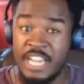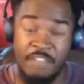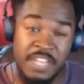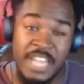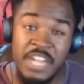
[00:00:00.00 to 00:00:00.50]
And
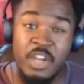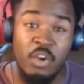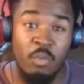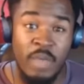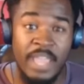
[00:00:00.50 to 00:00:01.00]
if it didn't
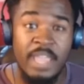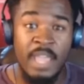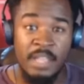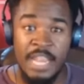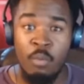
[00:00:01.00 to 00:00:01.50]
go the way
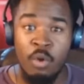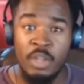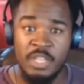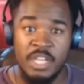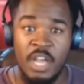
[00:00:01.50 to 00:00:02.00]
that I
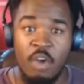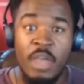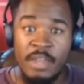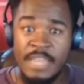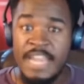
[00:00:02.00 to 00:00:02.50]
wanted it to
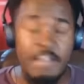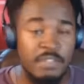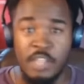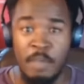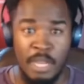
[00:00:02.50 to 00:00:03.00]
go, they
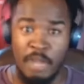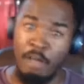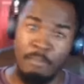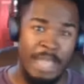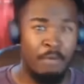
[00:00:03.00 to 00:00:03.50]
never saw me like,
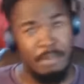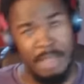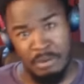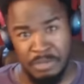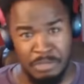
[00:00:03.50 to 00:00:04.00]
oh, man, what am
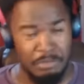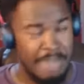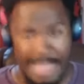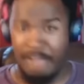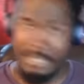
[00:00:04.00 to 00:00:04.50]
I going to do
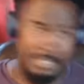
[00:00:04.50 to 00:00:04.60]
now?